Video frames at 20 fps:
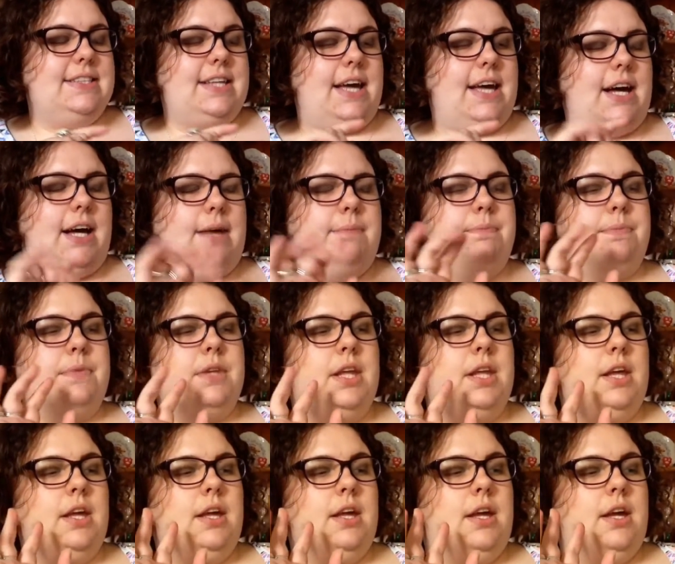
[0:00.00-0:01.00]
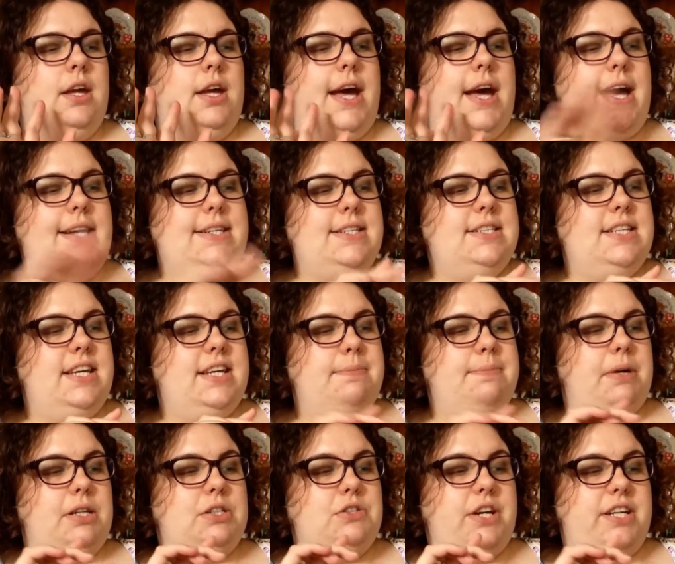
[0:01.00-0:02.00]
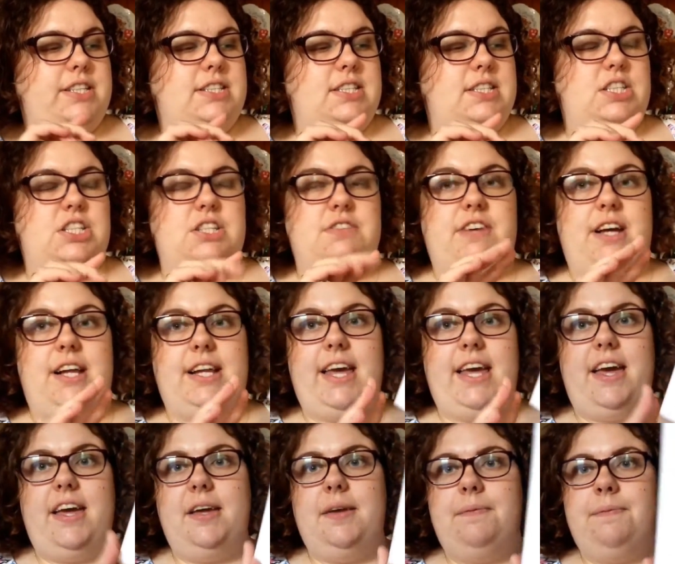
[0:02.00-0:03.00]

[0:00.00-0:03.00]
And it's edited by Tracy Chevalier.